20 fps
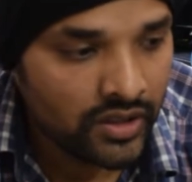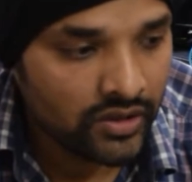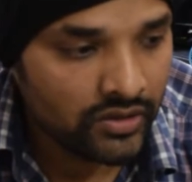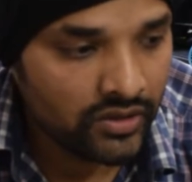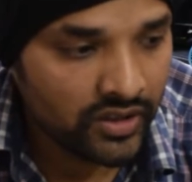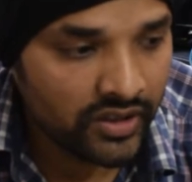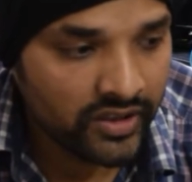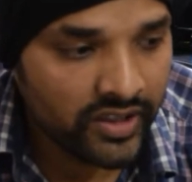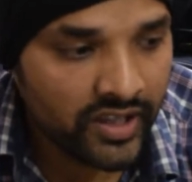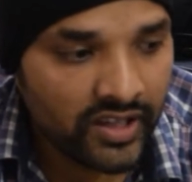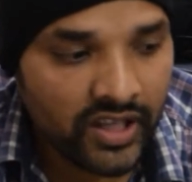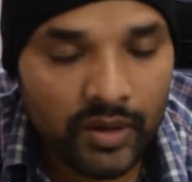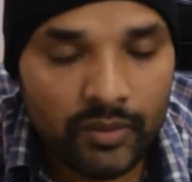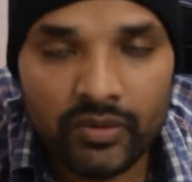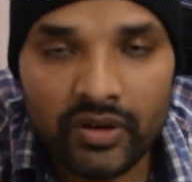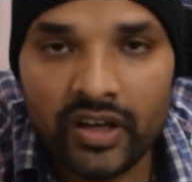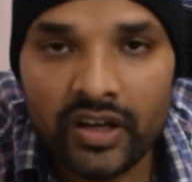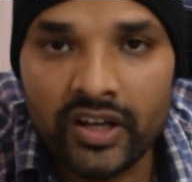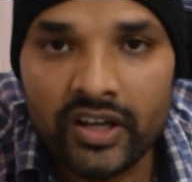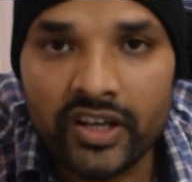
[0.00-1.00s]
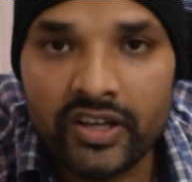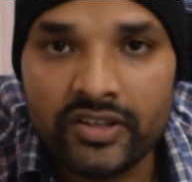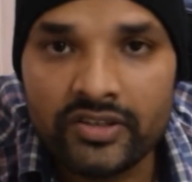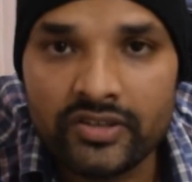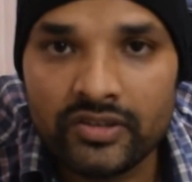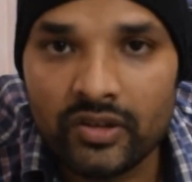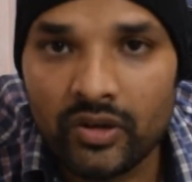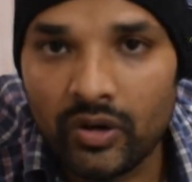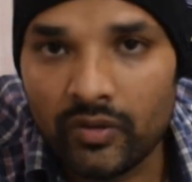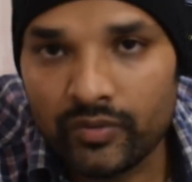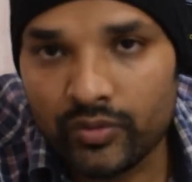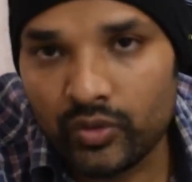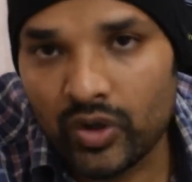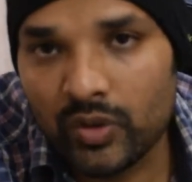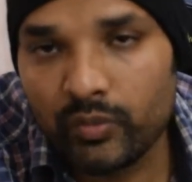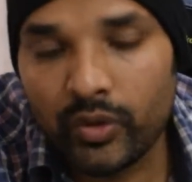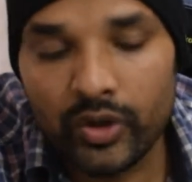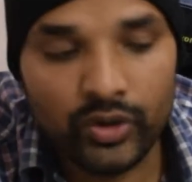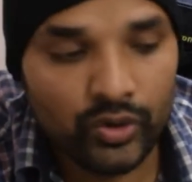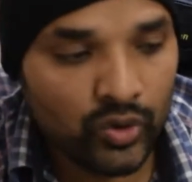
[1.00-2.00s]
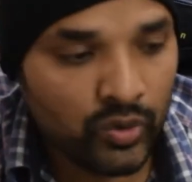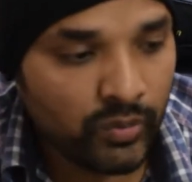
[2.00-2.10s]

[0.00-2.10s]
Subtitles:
The rear camera is of 12.2